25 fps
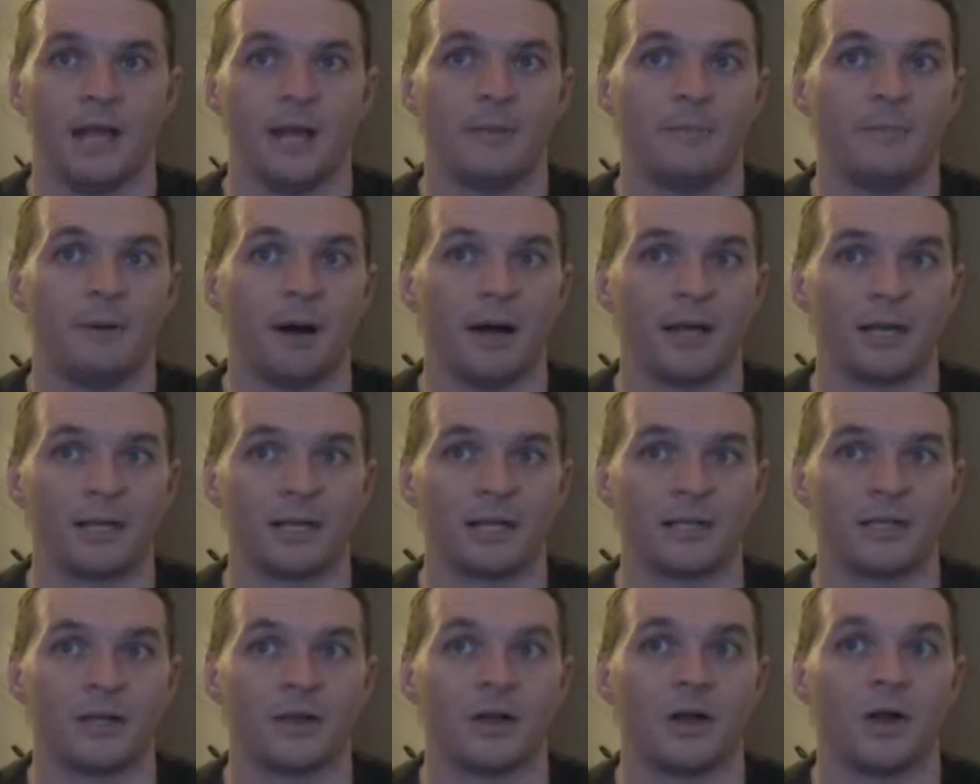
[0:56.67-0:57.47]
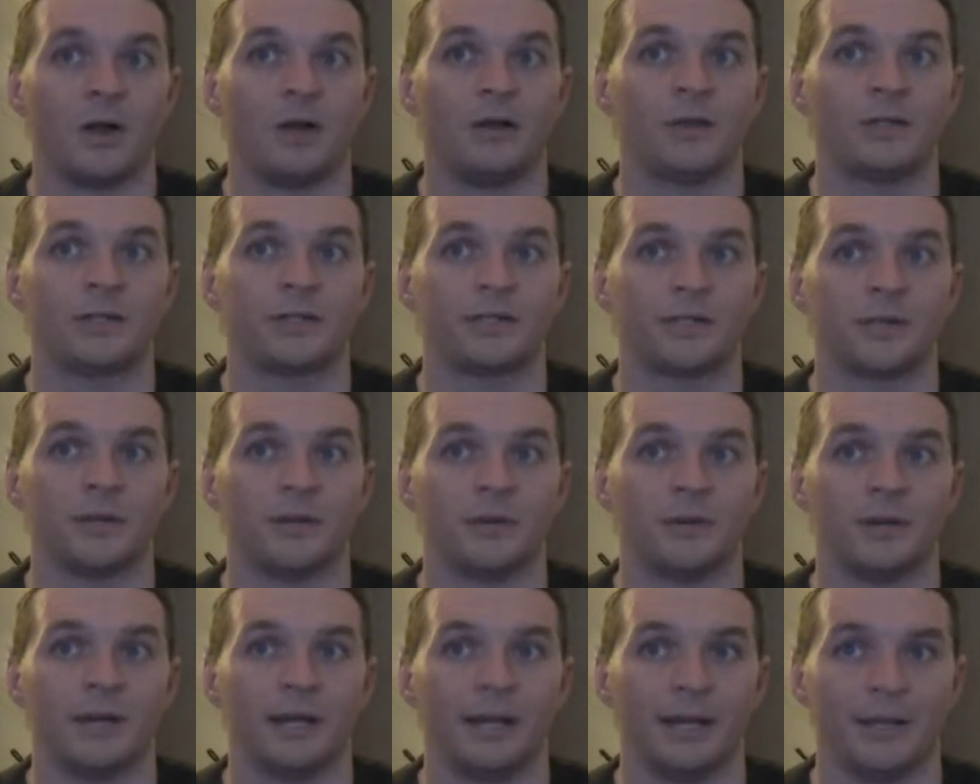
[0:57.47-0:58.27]
a body
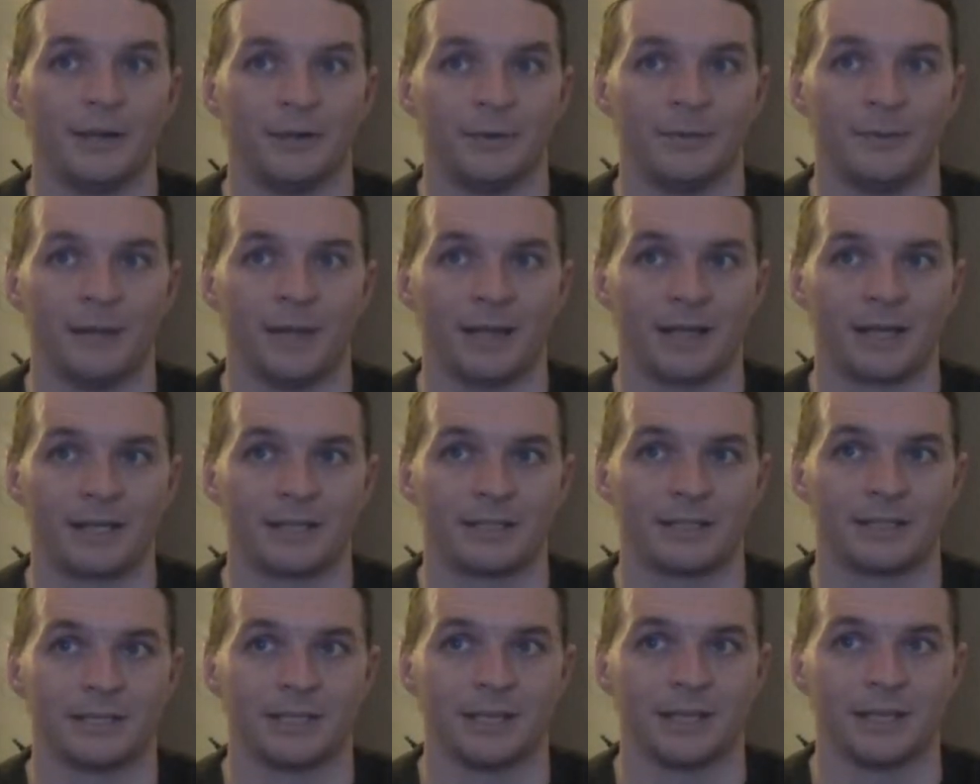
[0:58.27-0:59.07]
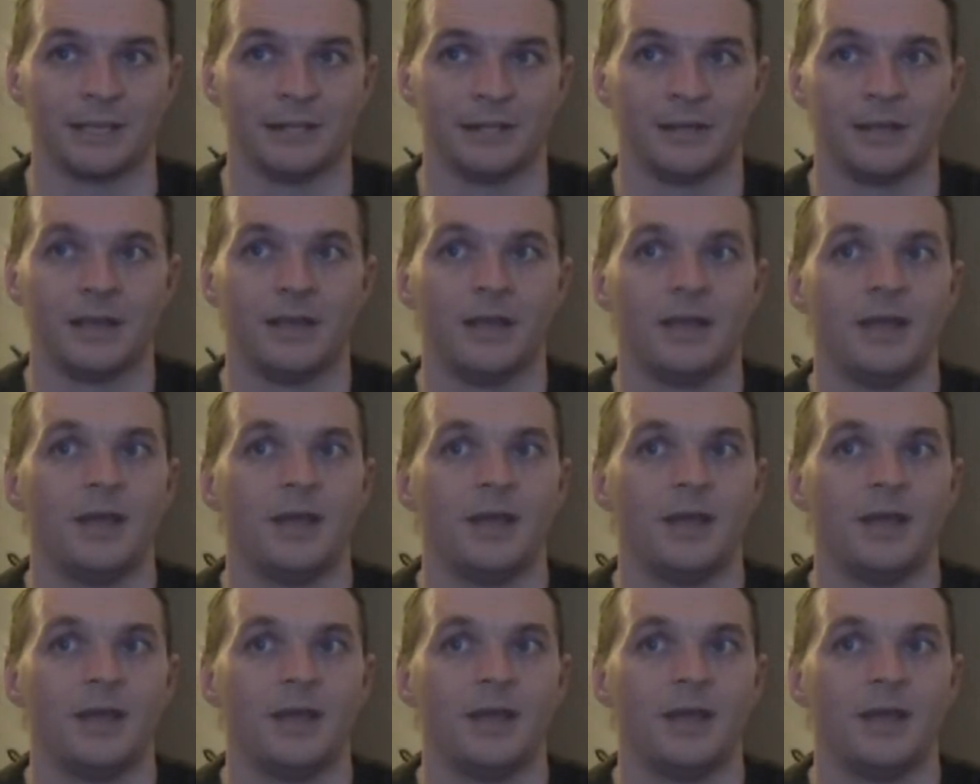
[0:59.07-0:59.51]
also held back inside.